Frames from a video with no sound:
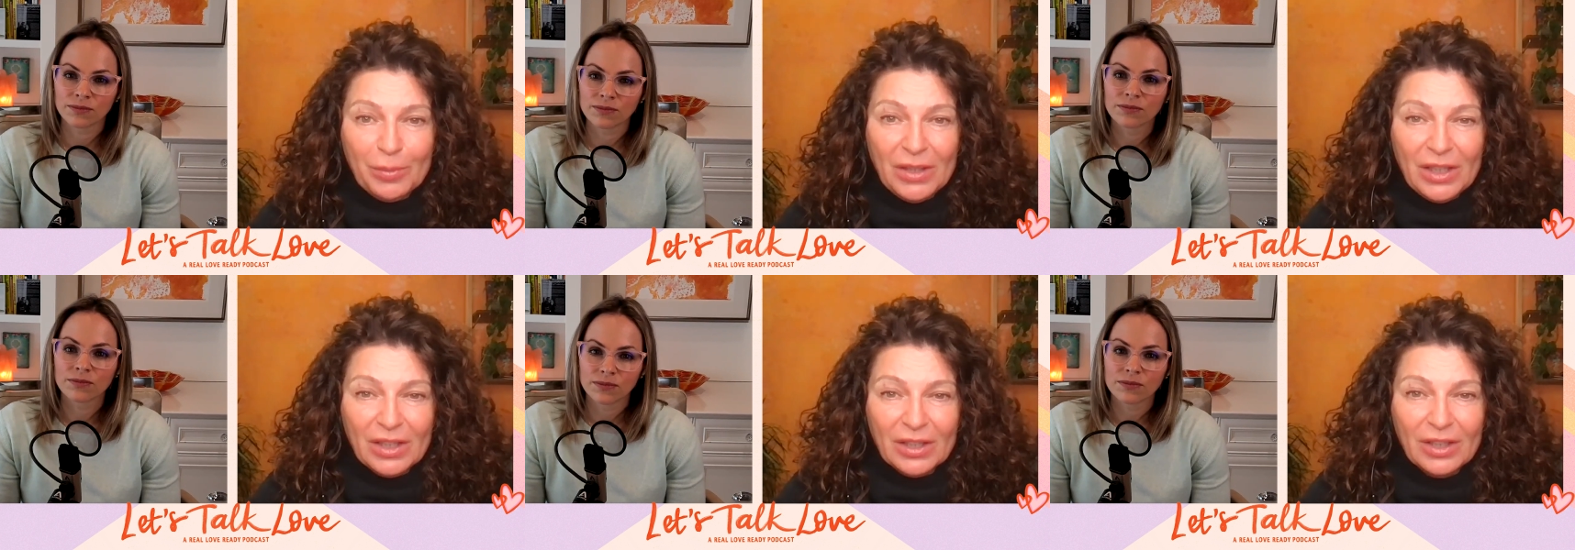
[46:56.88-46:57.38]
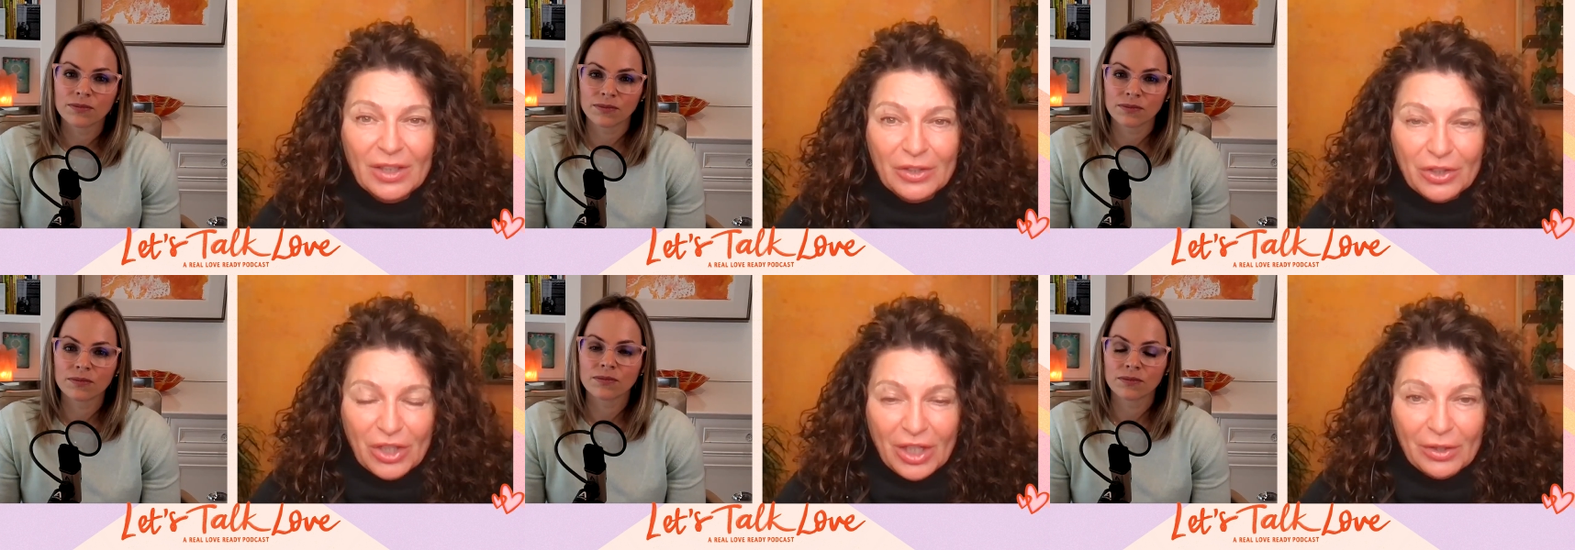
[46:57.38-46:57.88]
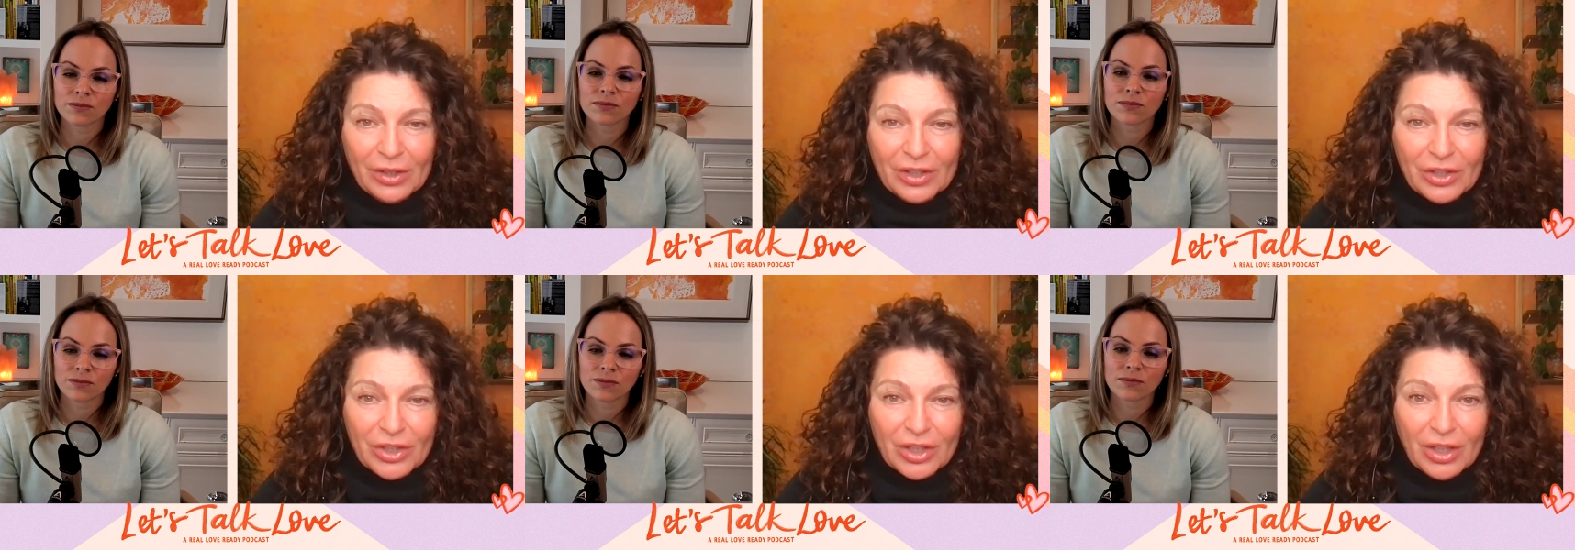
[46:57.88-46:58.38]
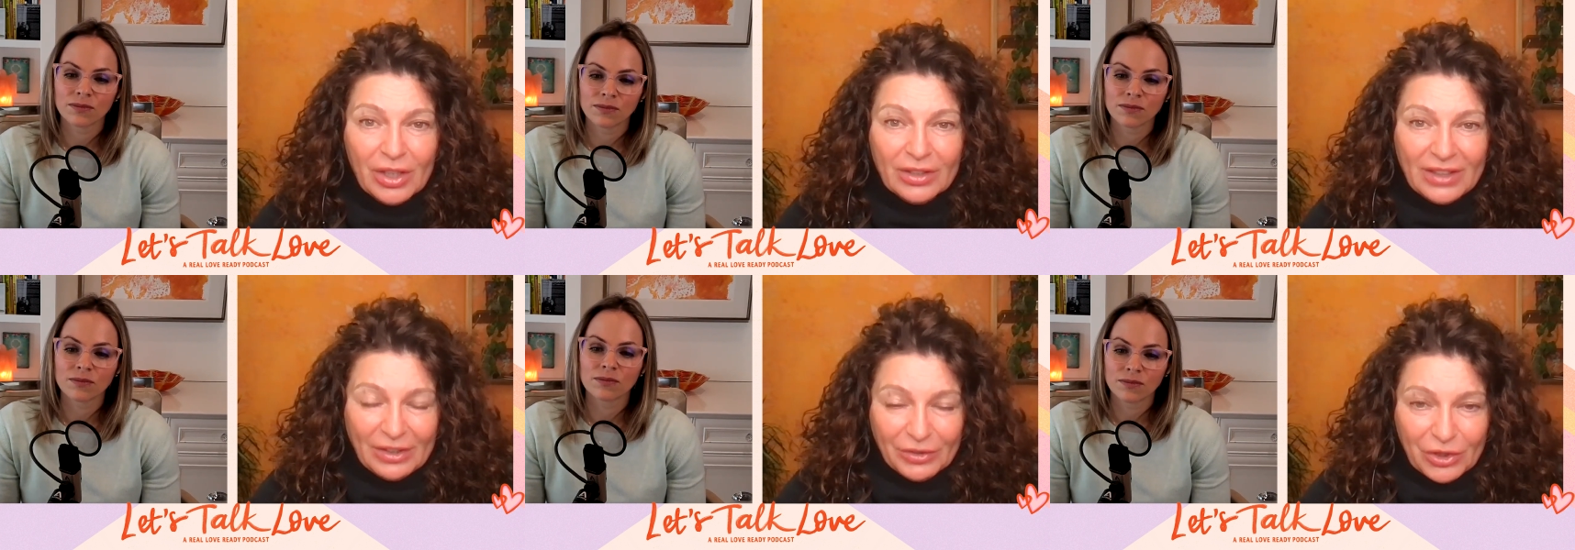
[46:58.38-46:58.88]
Speaker 1: being cherished
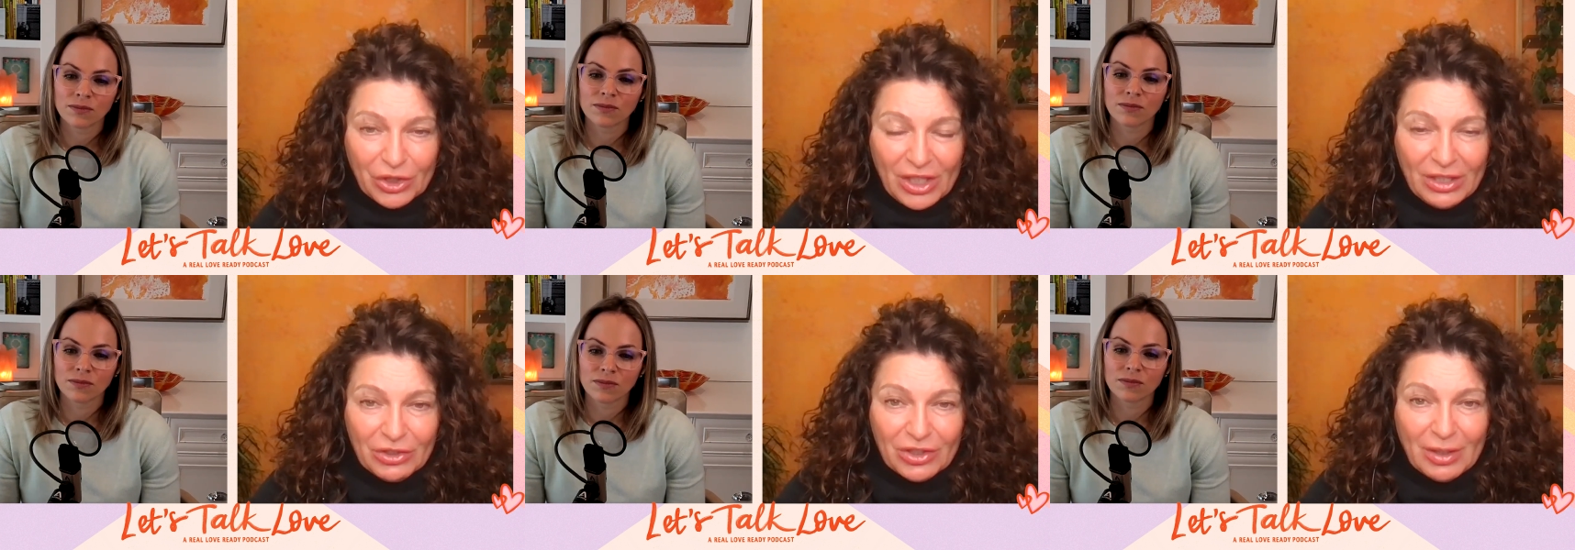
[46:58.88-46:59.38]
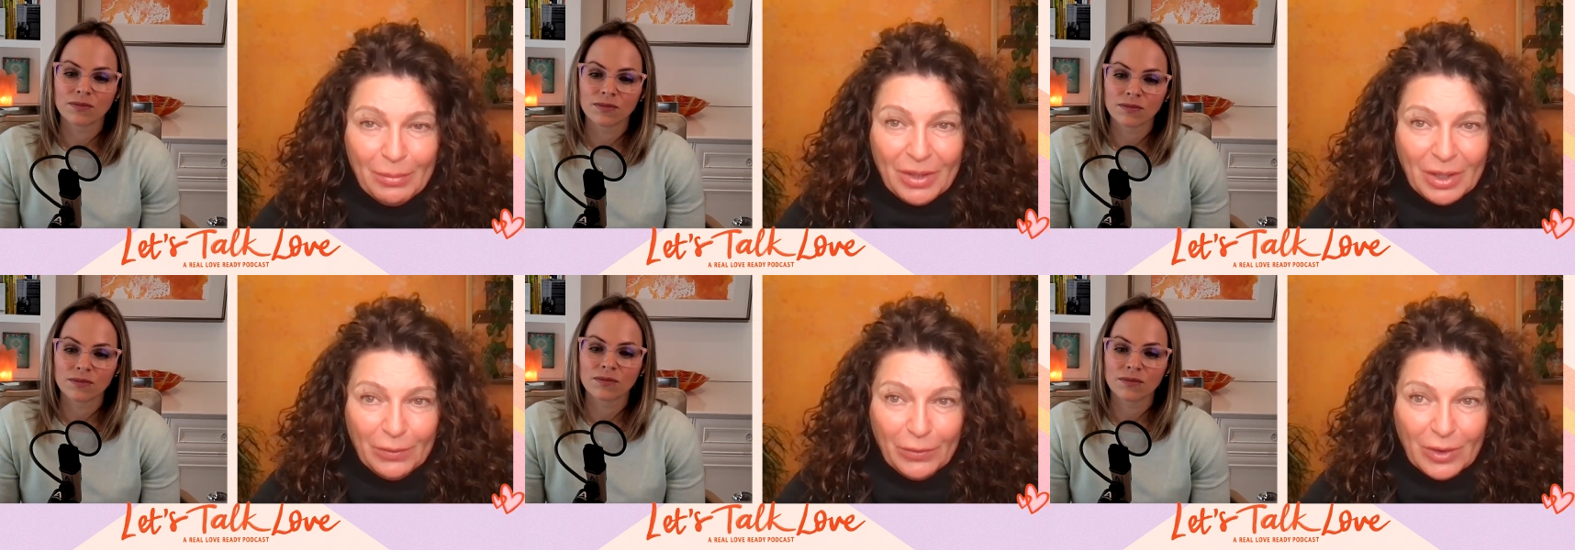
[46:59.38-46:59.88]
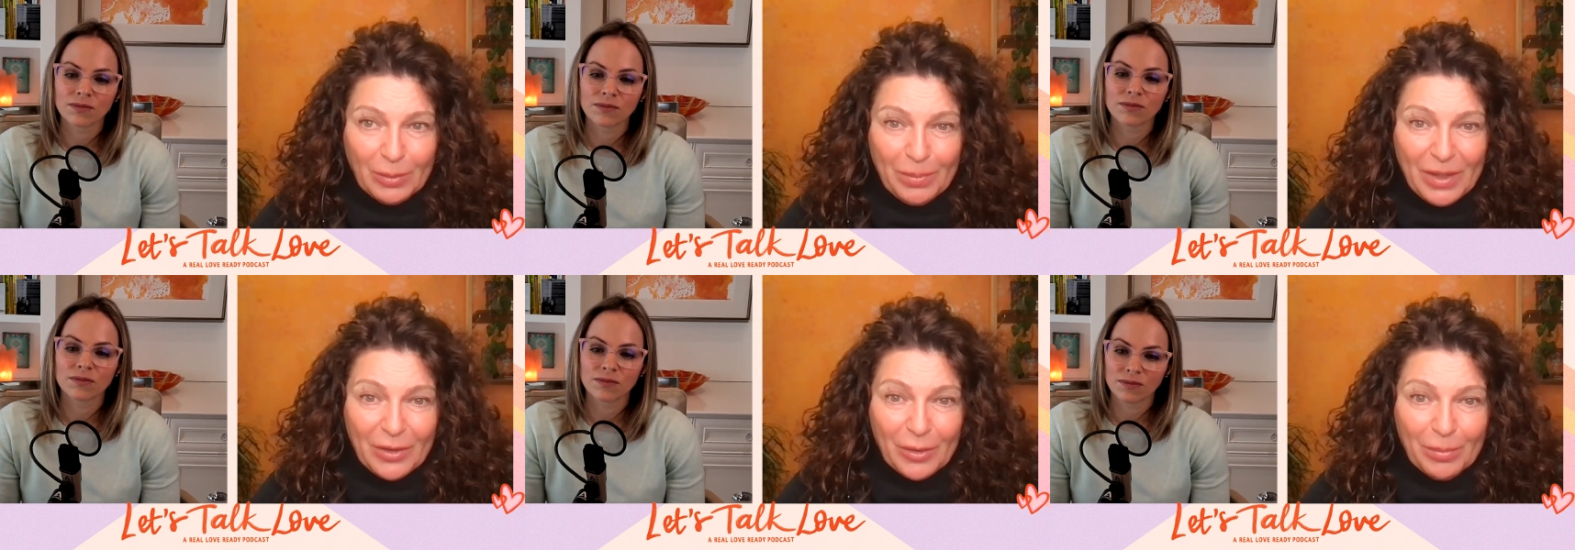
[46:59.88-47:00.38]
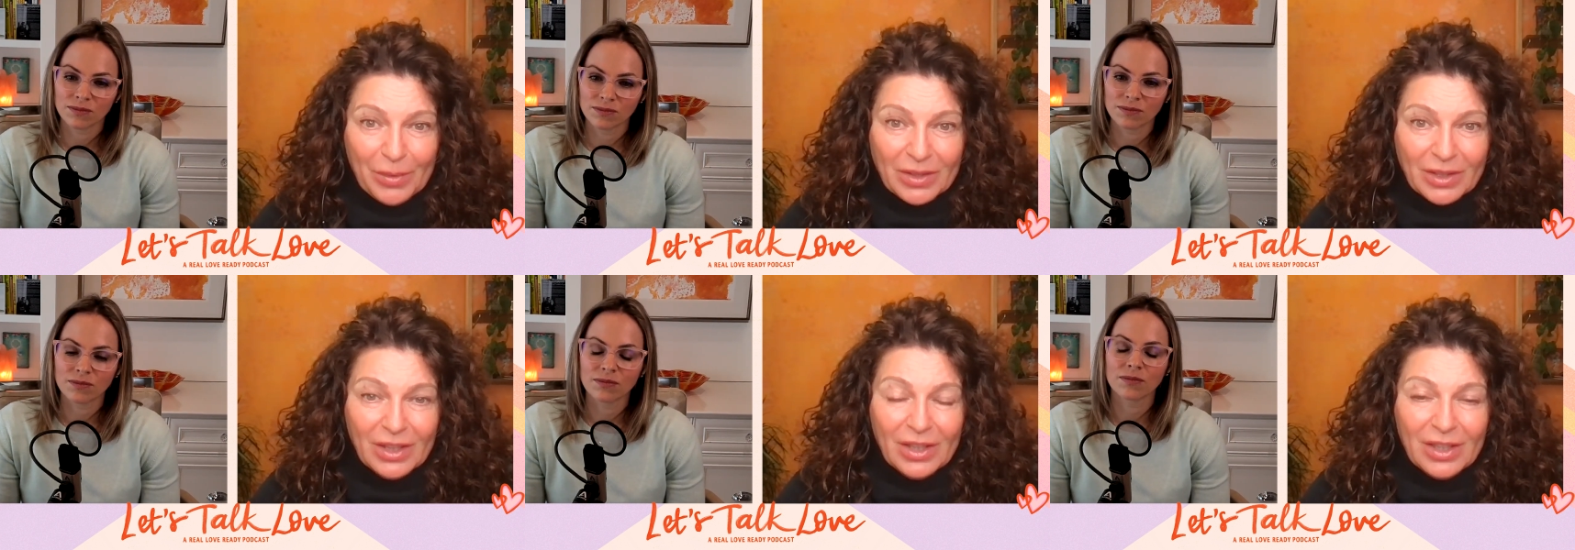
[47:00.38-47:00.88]
does change somebody for the better. But
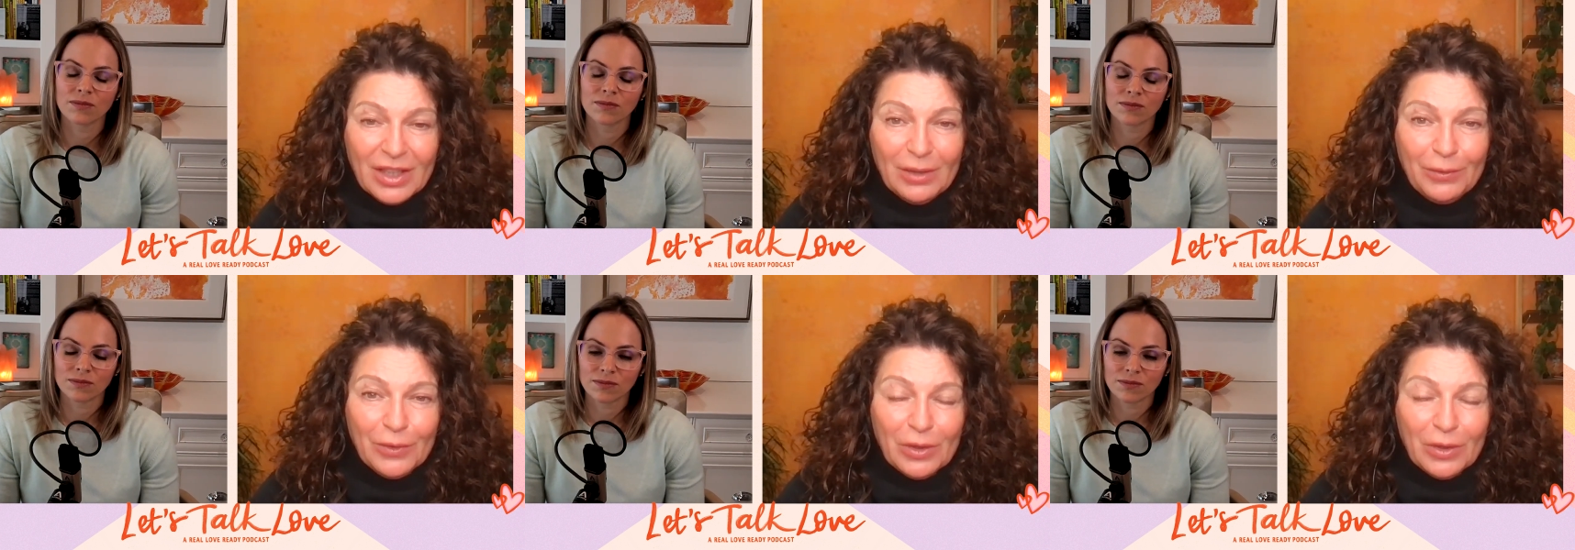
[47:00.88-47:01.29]
if